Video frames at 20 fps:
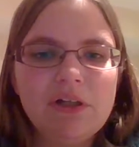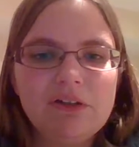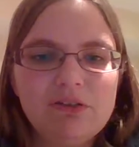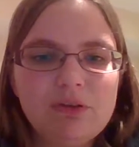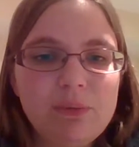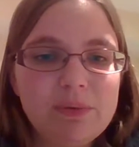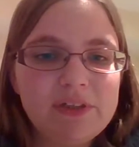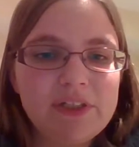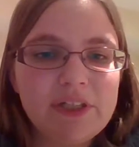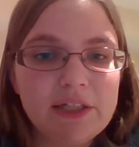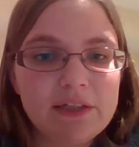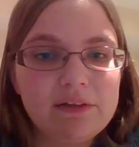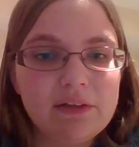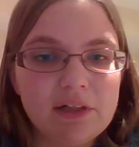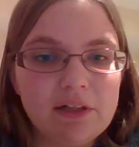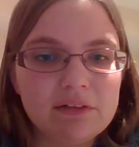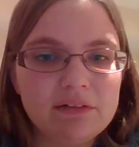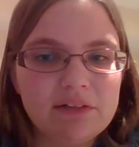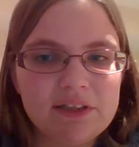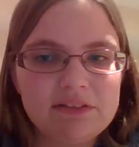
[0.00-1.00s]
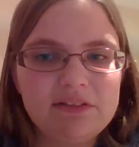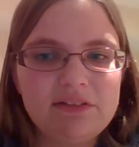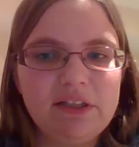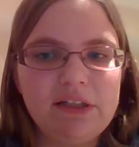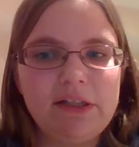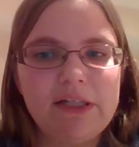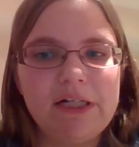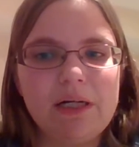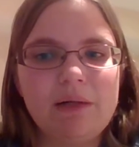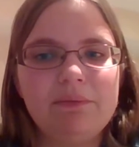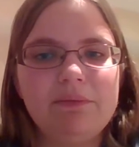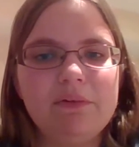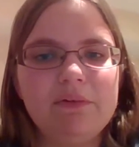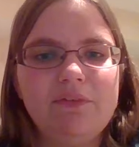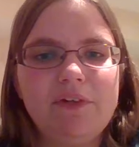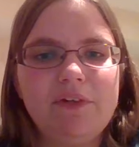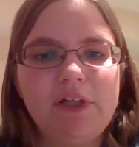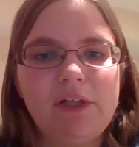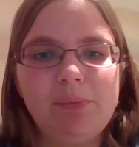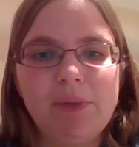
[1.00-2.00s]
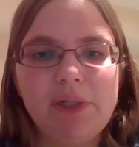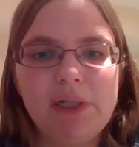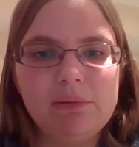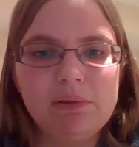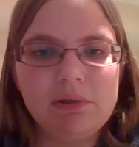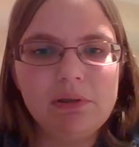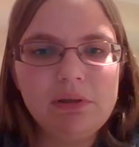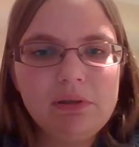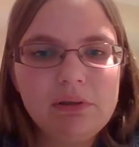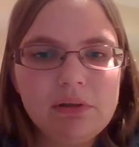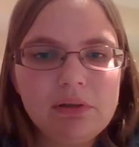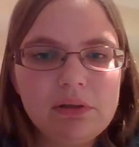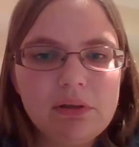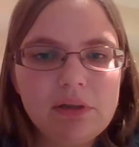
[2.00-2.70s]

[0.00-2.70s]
So it was that class. I had to take care of the fake baby.